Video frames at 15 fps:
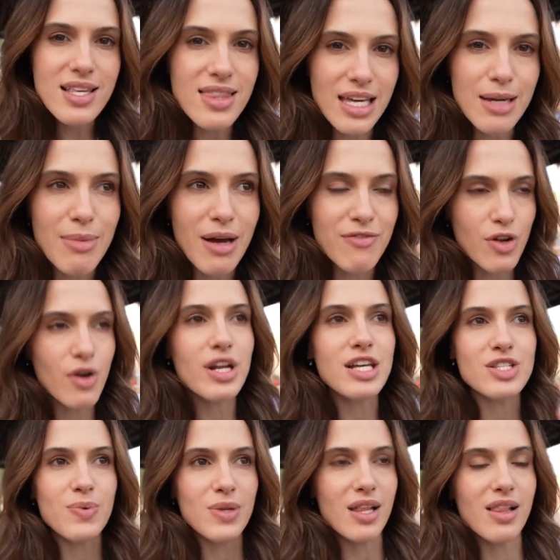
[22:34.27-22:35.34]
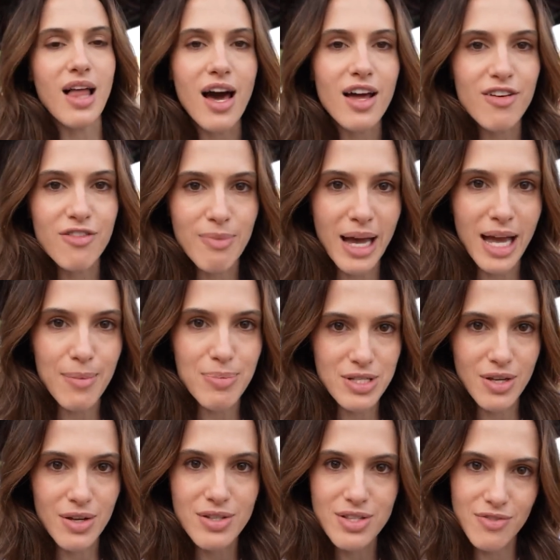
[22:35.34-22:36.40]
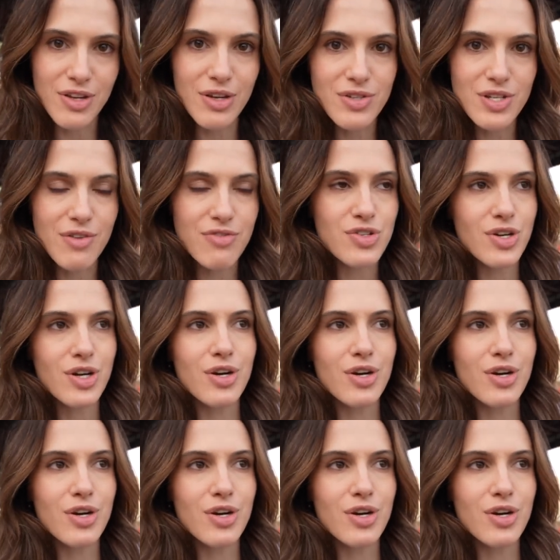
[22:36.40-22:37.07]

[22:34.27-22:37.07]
This is a theme I've noticed with a lot of my episodes of Huge If